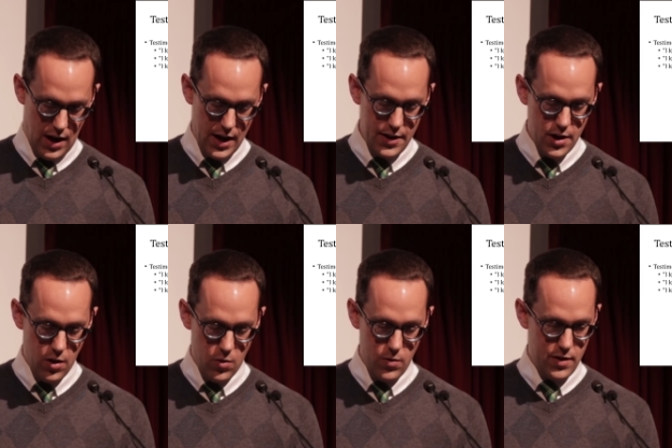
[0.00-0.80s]
I
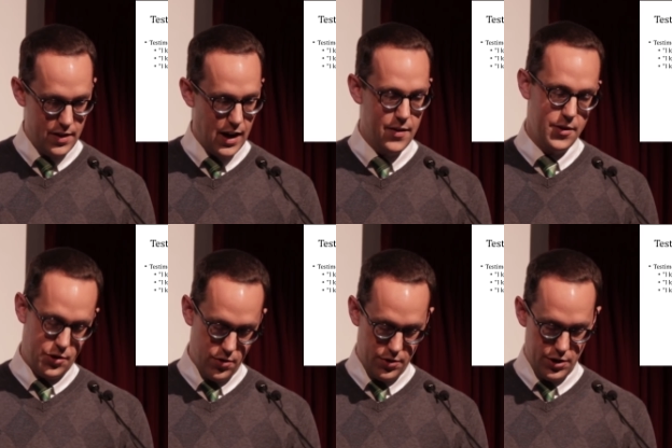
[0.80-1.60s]
know that the
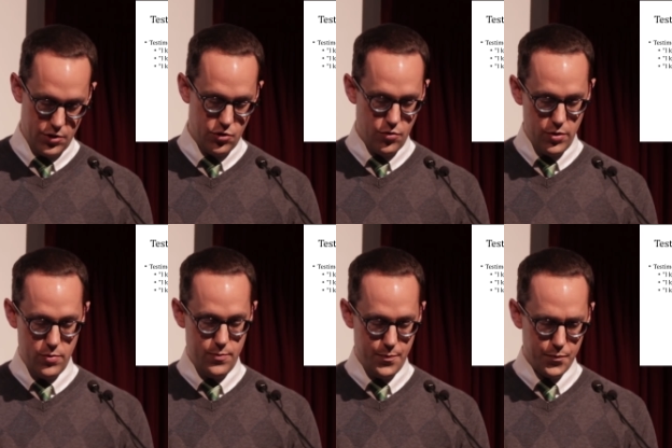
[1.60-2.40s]
church is
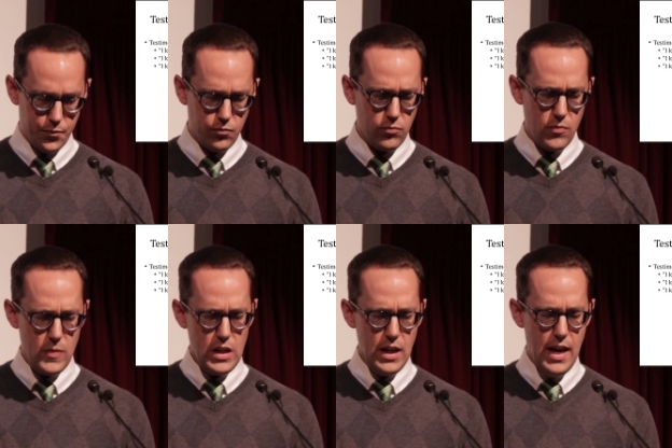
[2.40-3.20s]
true,
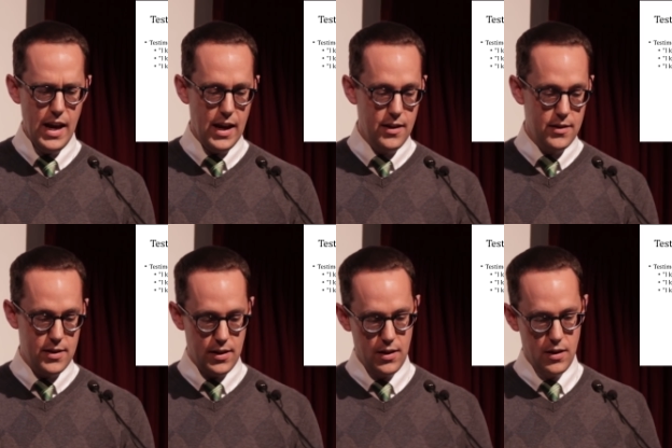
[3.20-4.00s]
and